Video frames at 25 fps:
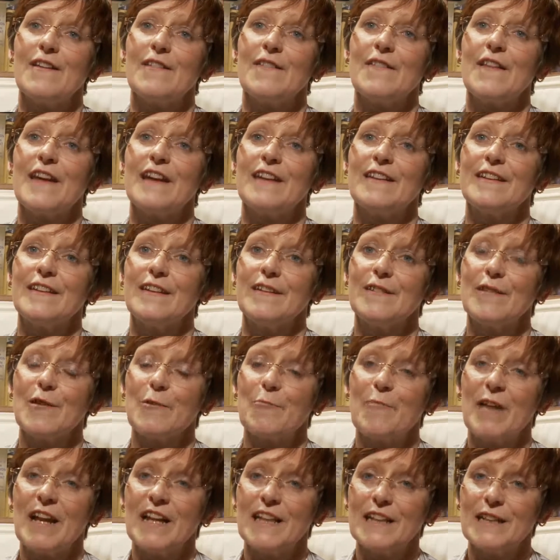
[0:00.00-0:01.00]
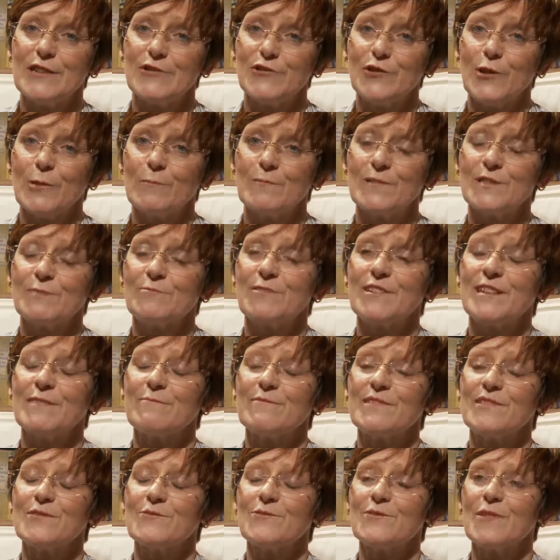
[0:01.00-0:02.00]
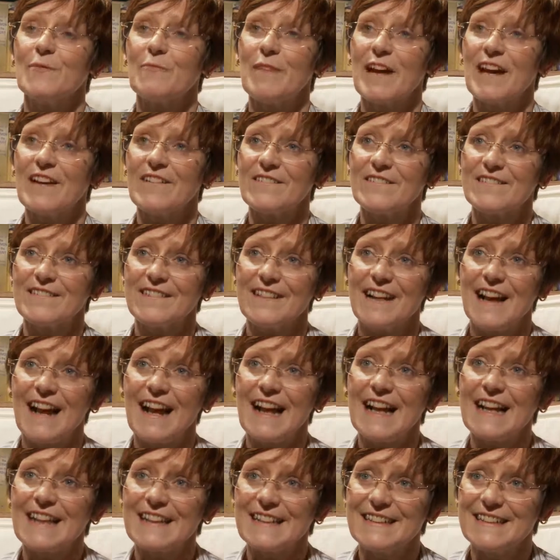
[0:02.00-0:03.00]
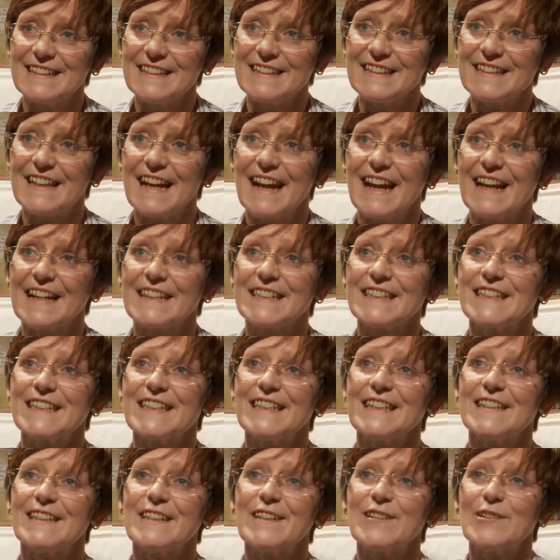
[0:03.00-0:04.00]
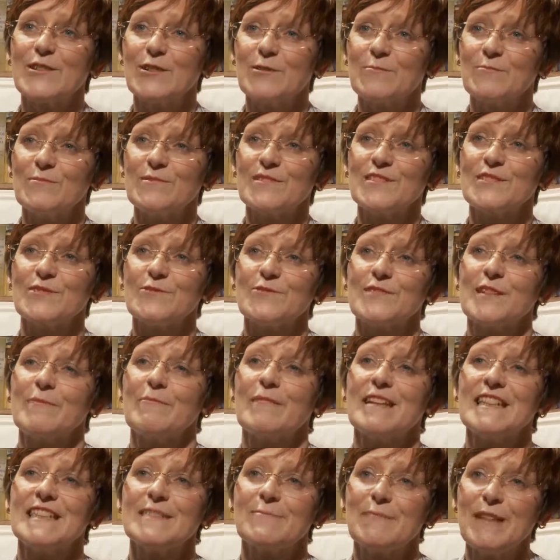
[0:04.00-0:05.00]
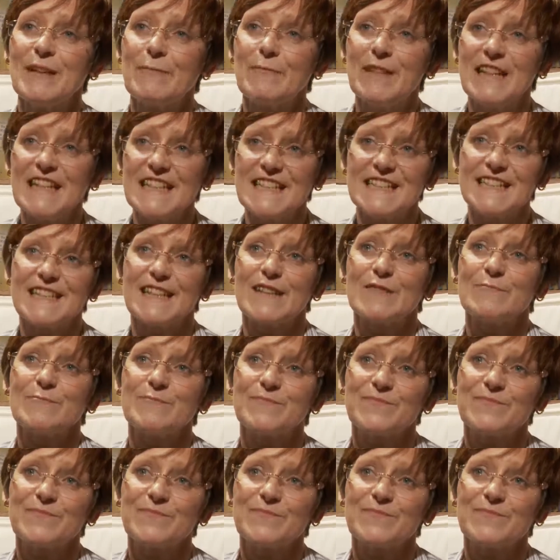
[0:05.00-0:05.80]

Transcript: then the penny dropped what it was all about, and actually that God was calling me to be a minister.